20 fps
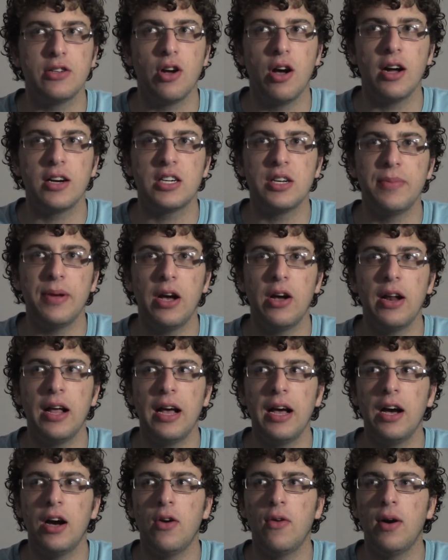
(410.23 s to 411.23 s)
talked about
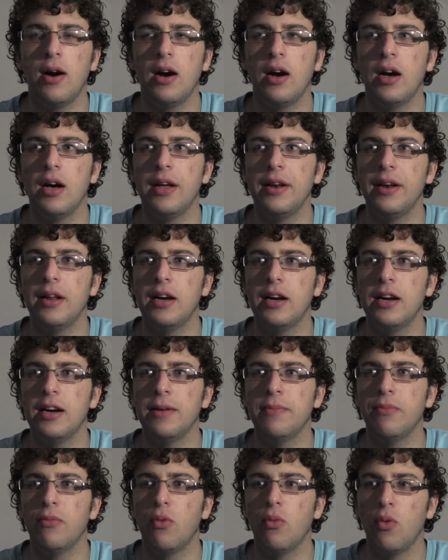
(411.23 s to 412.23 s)
how on
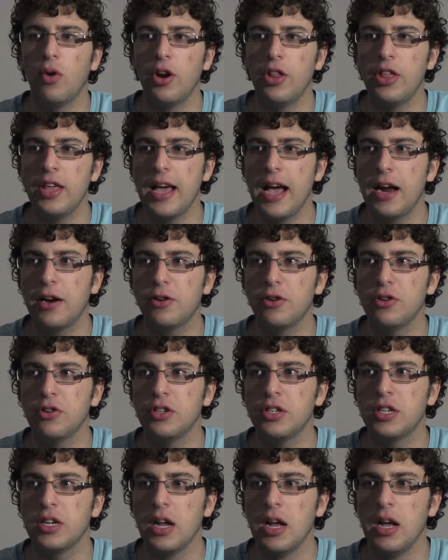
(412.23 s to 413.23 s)
one of the
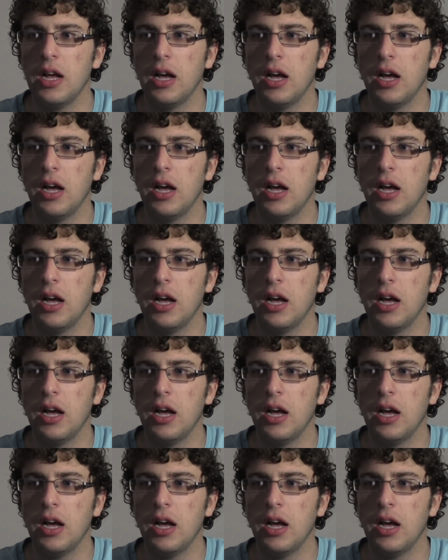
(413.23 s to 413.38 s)
actors'